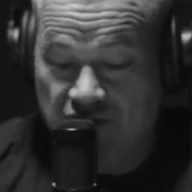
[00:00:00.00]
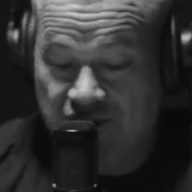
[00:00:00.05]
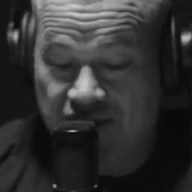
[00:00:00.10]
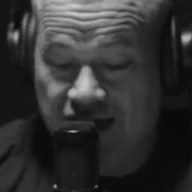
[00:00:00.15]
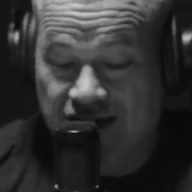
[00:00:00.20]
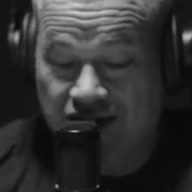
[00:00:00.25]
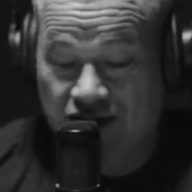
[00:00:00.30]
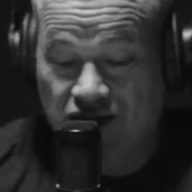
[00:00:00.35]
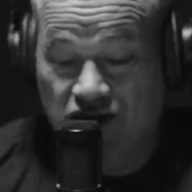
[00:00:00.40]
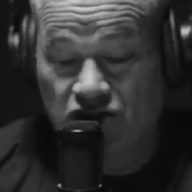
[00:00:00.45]
And
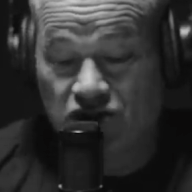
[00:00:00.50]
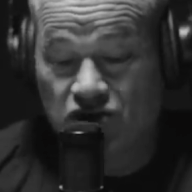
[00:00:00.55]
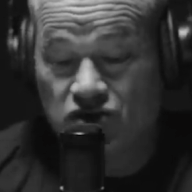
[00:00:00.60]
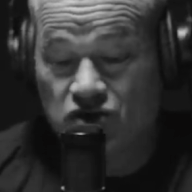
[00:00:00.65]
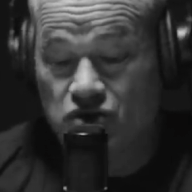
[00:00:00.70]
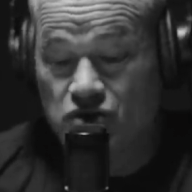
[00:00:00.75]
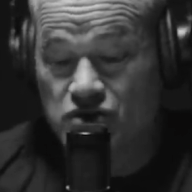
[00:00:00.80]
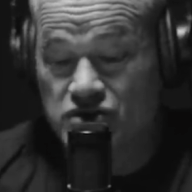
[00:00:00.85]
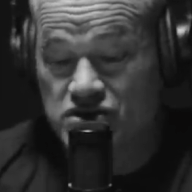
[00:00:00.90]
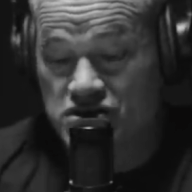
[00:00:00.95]
that
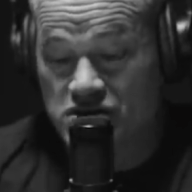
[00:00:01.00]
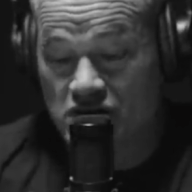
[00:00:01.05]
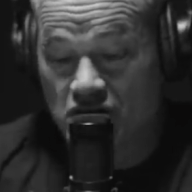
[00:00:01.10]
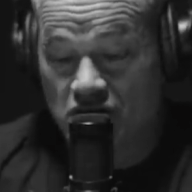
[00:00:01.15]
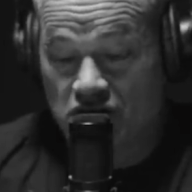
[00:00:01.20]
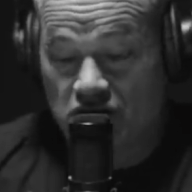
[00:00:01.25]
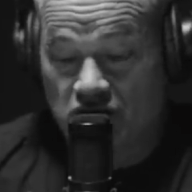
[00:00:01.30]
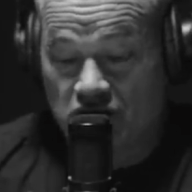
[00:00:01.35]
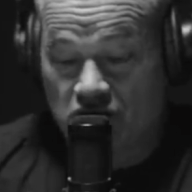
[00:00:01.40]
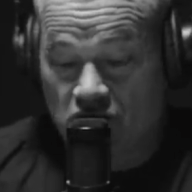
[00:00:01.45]
includes
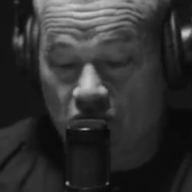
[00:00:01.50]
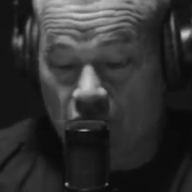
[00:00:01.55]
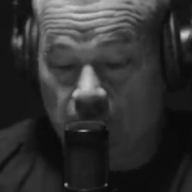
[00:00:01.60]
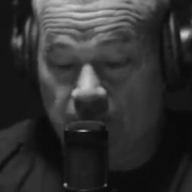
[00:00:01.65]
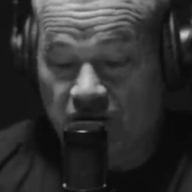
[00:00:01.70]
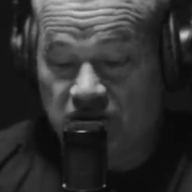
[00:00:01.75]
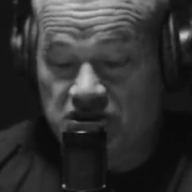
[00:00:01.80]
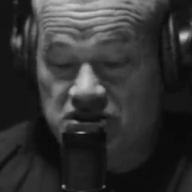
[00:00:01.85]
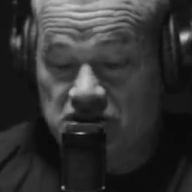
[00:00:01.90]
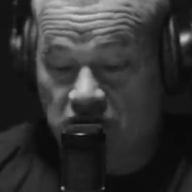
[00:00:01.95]
our
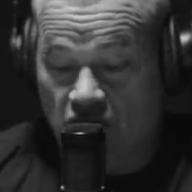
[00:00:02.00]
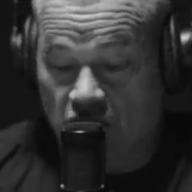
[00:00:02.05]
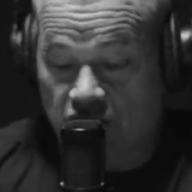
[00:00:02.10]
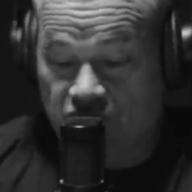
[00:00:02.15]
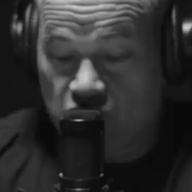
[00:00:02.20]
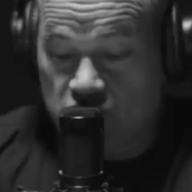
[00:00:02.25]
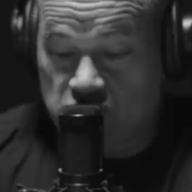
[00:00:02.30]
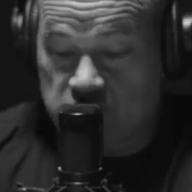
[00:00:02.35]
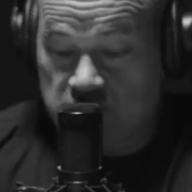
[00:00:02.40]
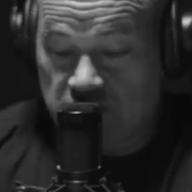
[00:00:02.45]
police and law
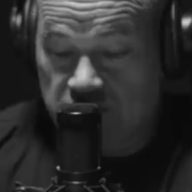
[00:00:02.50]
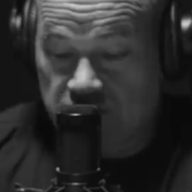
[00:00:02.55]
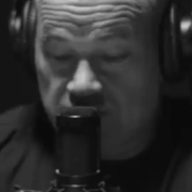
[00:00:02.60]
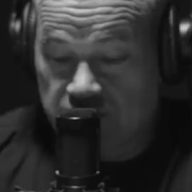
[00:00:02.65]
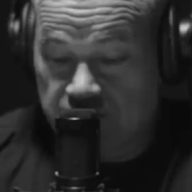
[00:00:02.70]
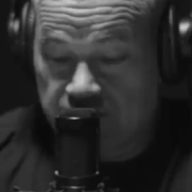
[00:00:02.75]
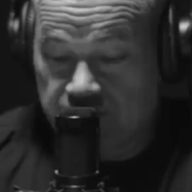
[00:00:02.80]
enforcement,